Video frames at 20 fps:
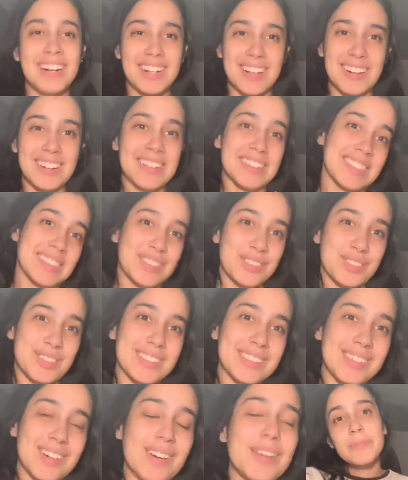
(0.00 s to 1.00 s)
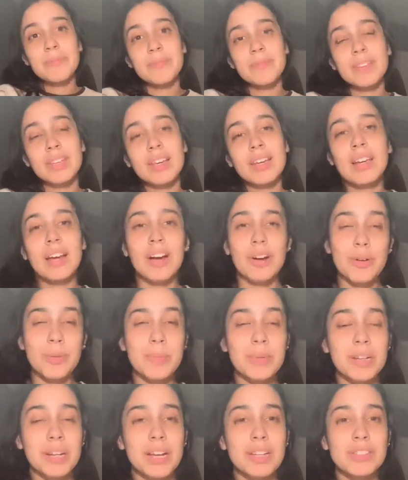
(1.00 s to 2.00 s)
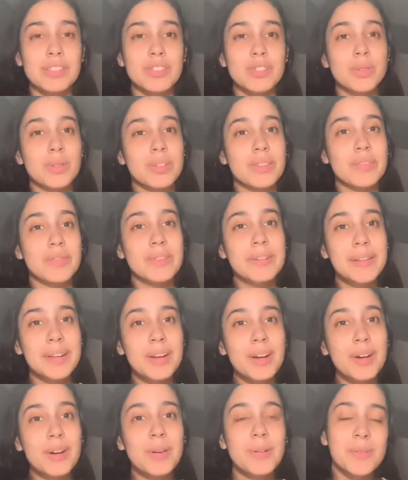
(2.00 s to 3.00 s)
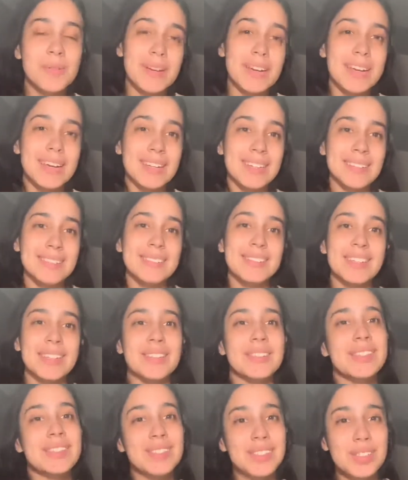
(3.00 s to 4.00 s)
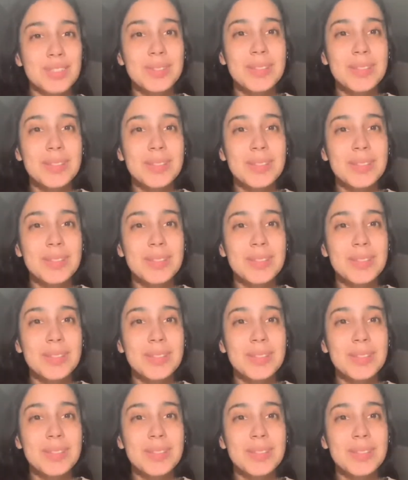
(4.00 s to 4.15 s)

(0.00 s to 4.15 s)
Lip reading: got an electric guitar. I hope you guys enjoyed the video and I'll see you